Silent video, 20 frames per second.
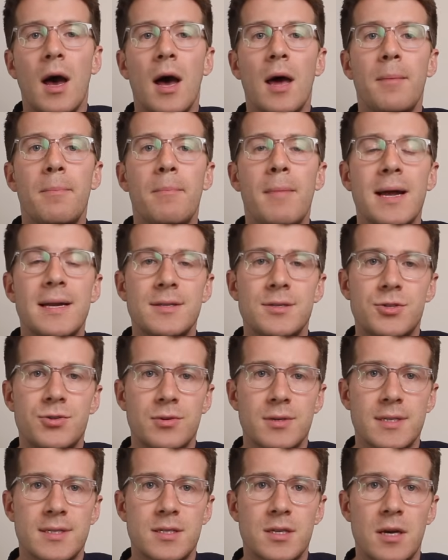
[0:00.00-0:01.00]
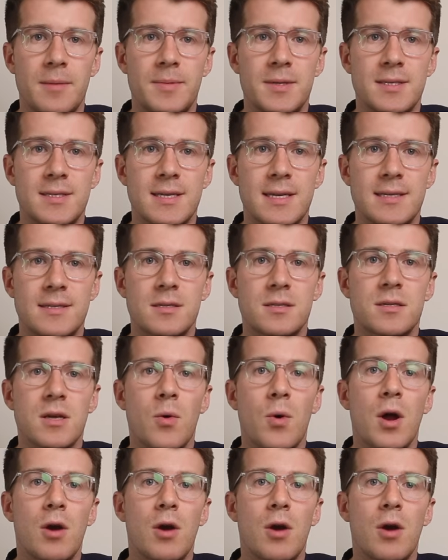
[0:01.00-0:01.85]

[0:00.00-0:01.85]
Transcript: and menstrual disturbances, so